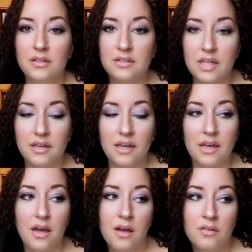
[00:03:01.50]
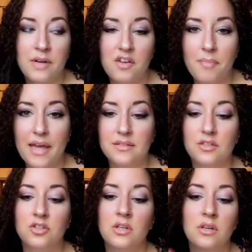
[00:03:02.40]
It's like a rite of
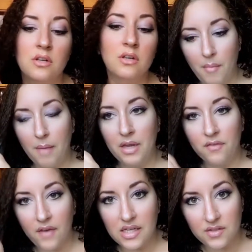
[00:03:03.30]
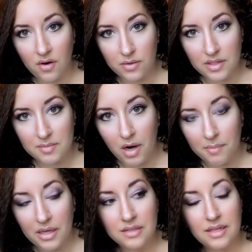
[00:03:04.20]
passage. I'm gonna fast forward this part
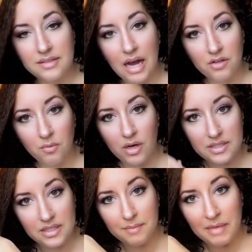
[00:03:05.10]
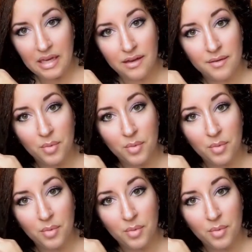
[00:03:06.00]
because I doubt you wanna see me